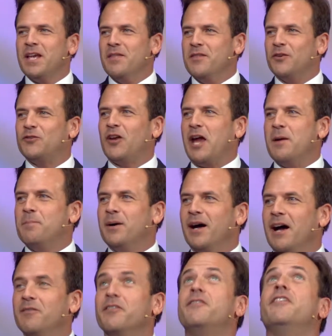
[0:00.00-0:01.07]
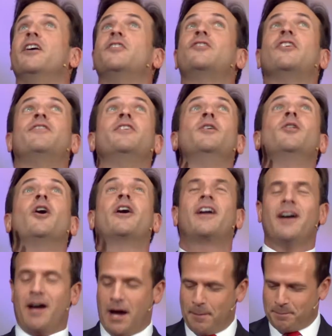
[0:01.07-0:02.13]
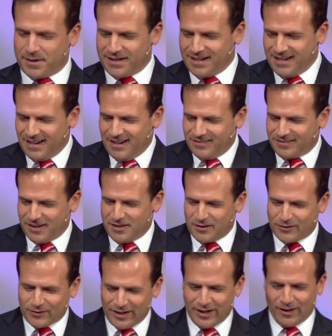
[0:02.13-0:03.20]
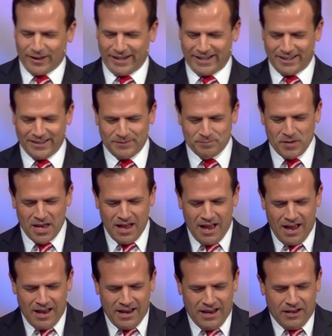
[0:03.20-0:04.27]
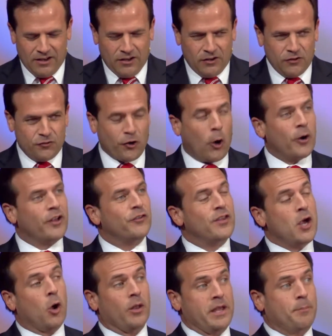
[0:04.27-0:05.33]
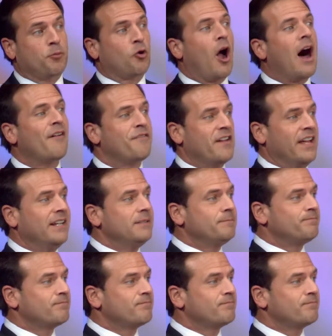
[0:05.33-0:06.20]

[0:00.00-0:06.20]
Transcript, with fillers: in the shape of a fish if you look up to the ceiling. Jonah is the only prophet,